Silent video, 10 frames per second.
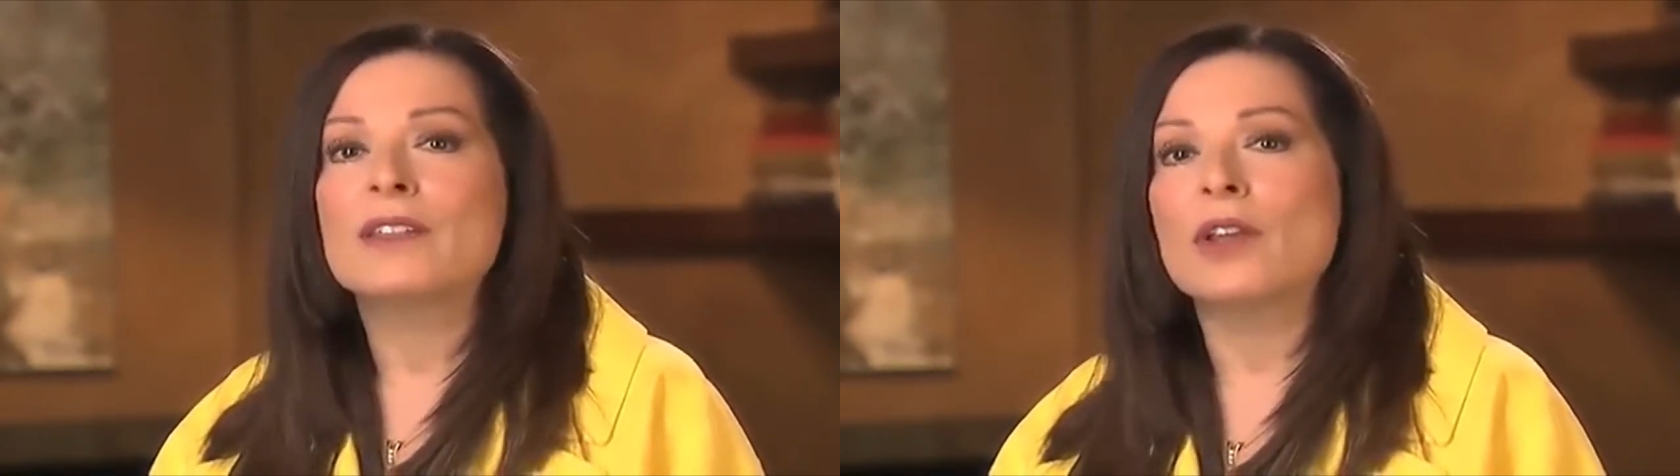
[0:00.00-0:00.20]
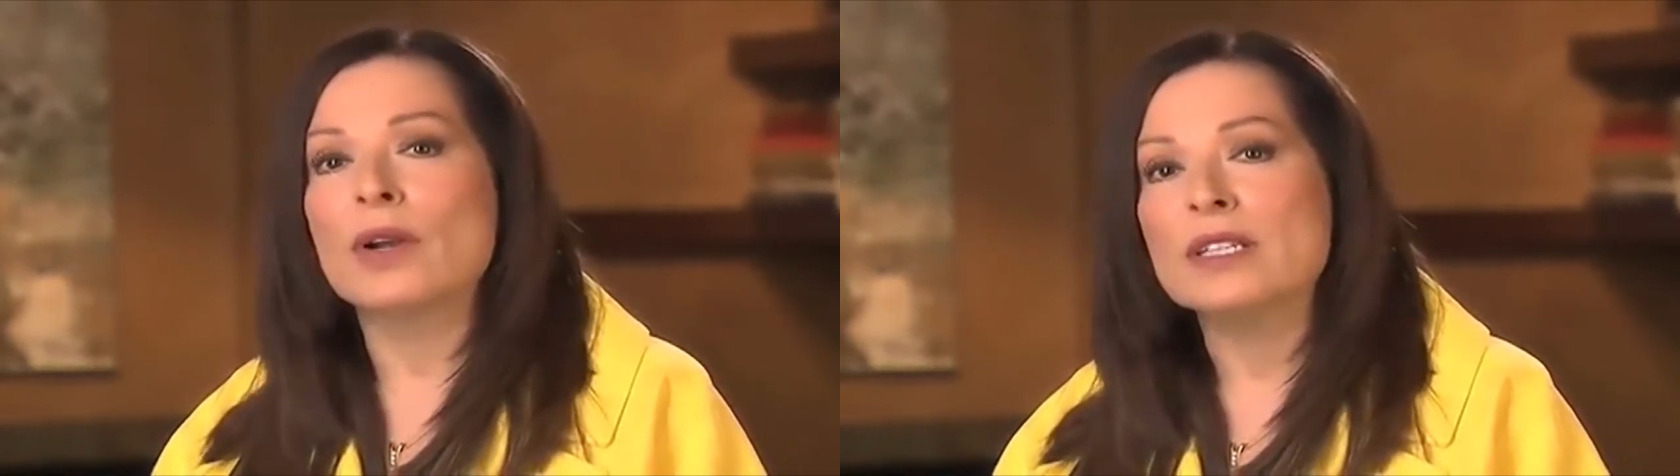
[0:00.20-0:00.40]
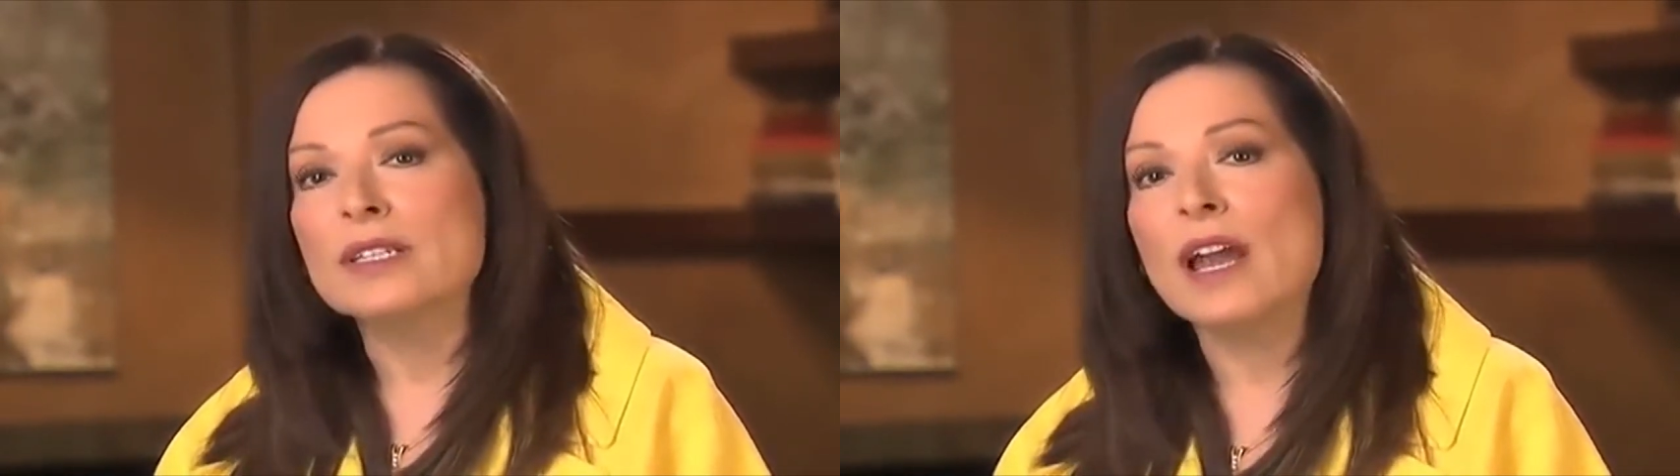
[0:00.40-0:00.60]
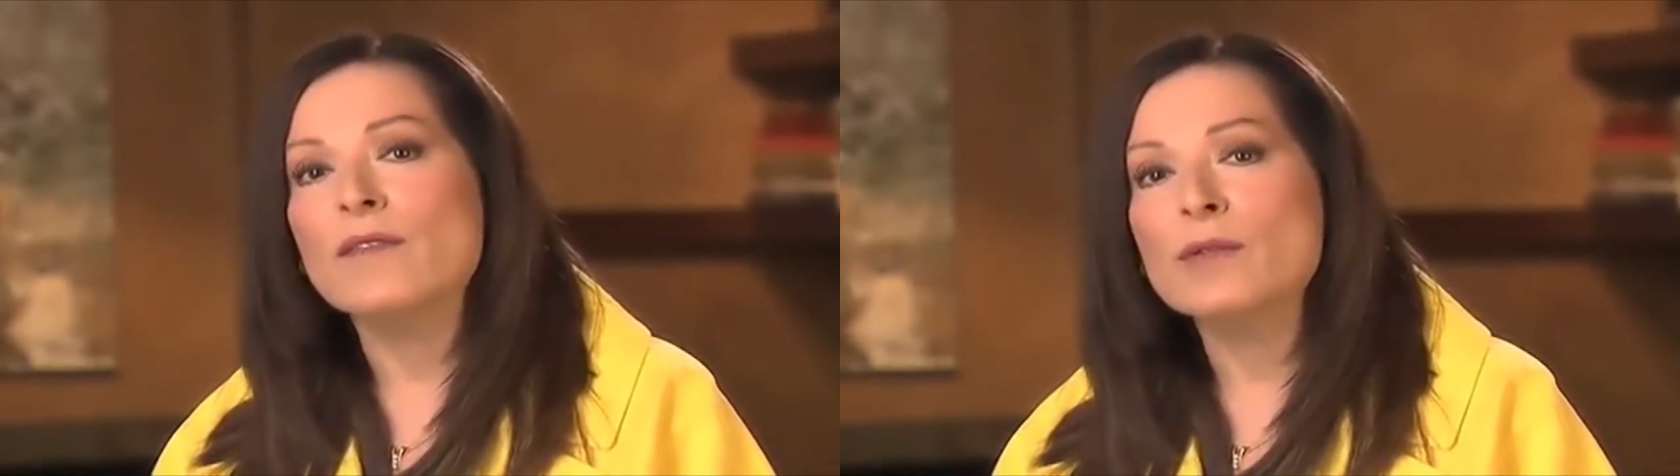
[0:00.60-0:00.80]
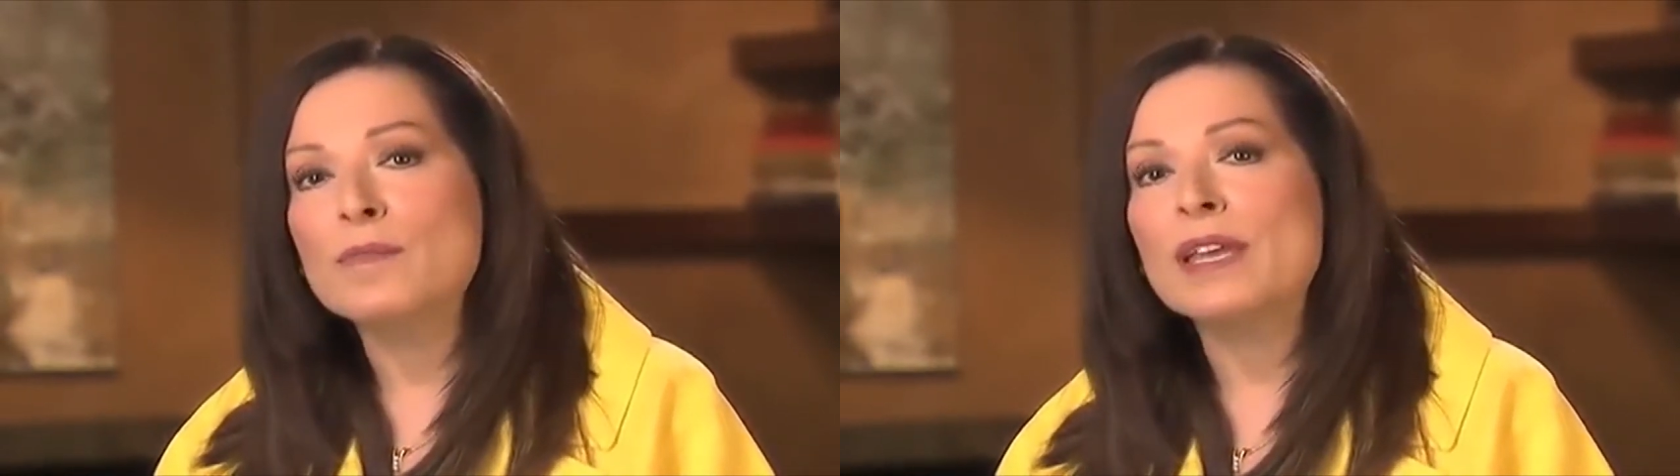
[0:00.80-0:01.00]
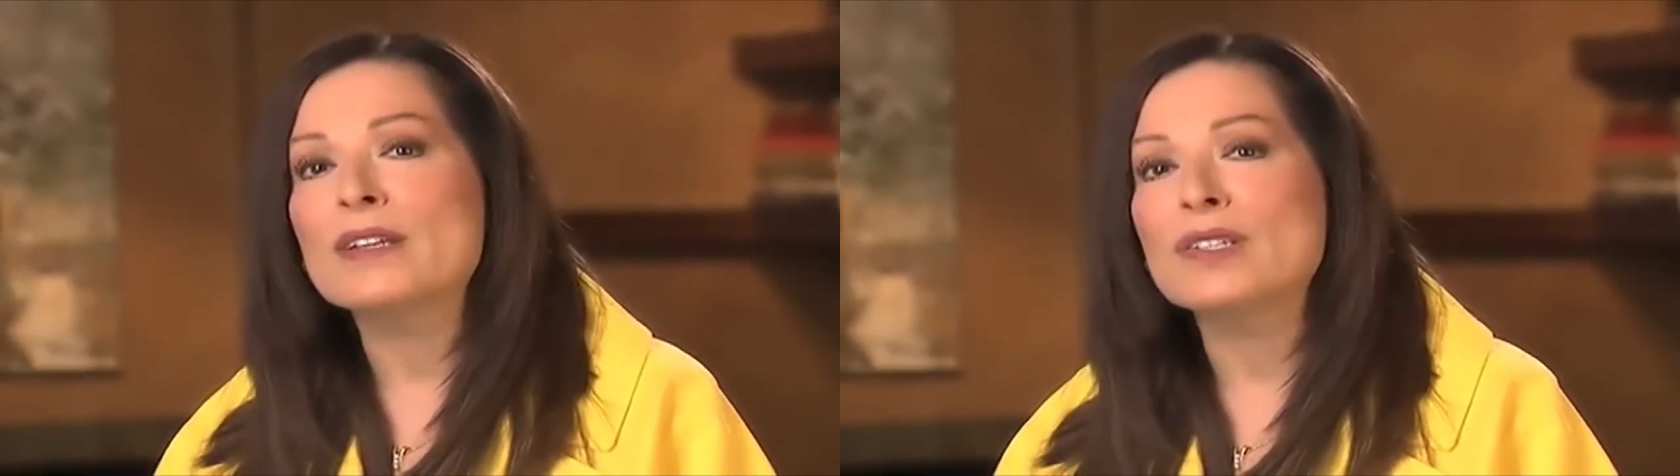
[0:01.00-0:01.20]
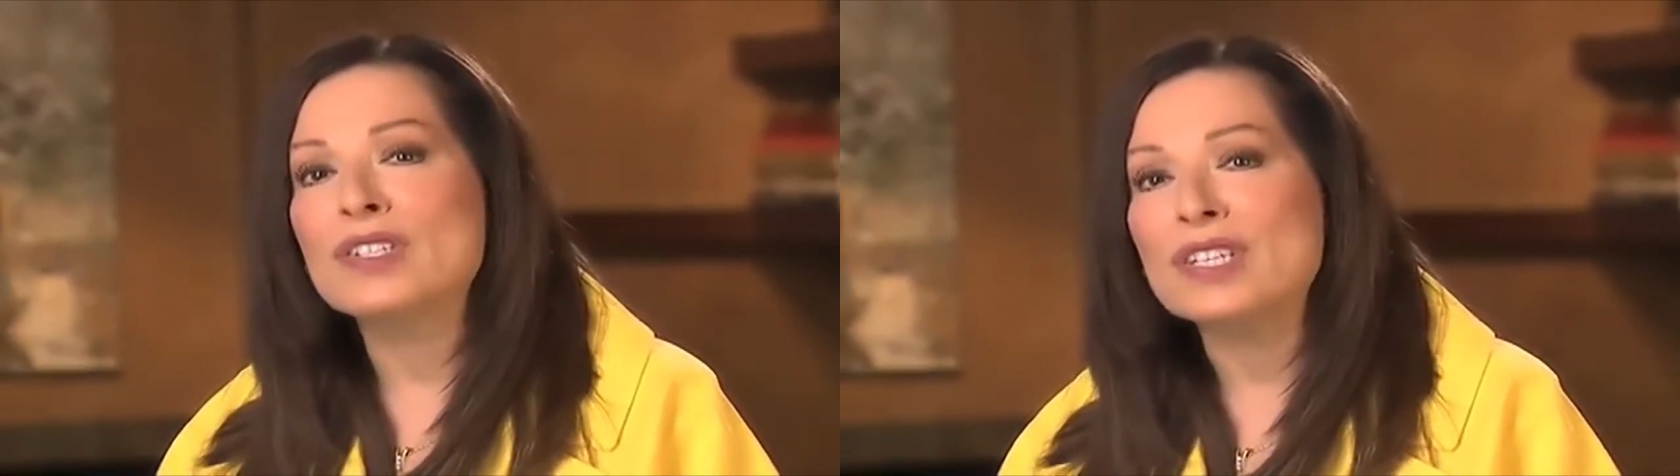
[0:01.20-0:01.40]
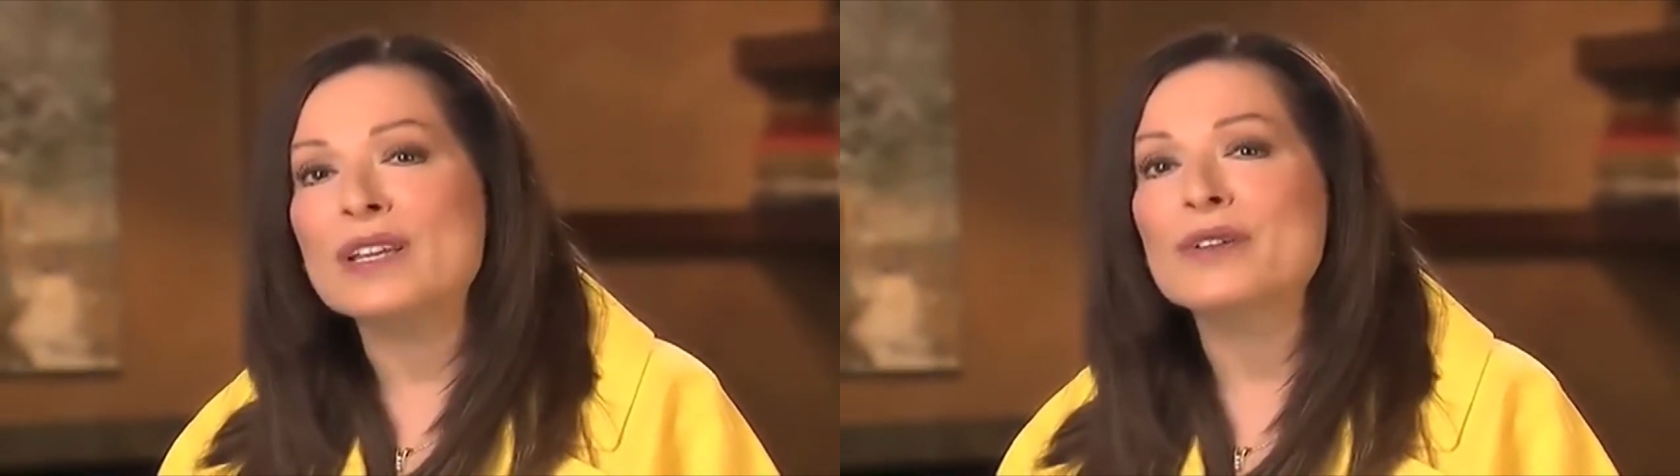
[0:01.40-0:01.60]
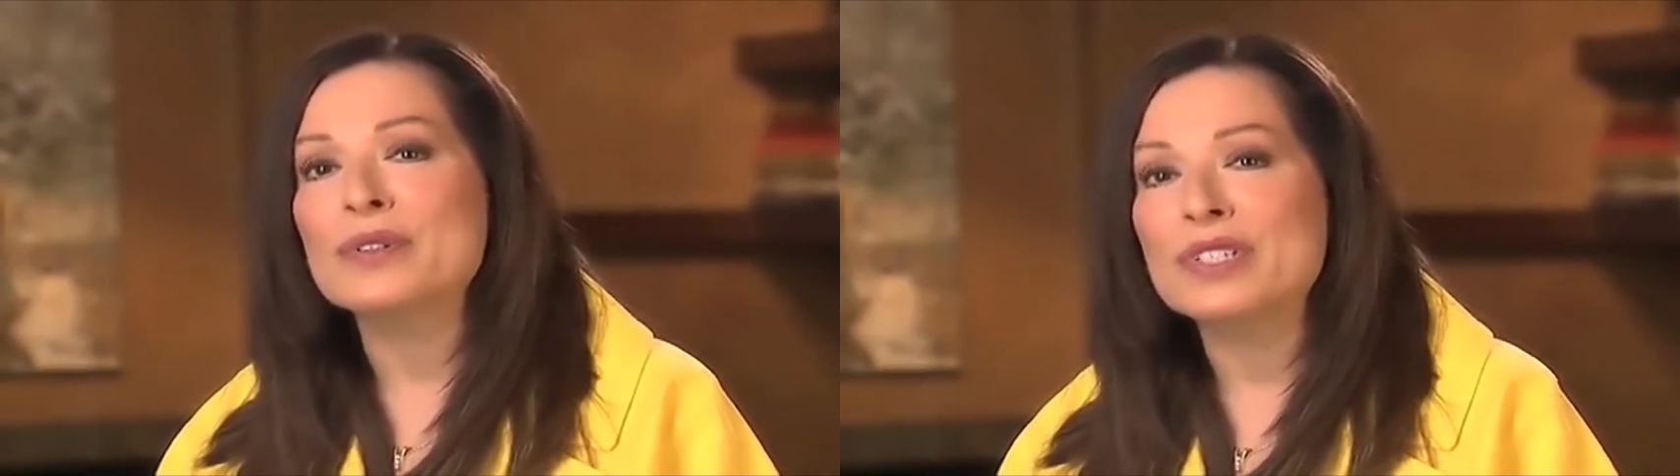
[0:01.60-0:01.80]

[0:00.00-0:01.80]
There has never been a single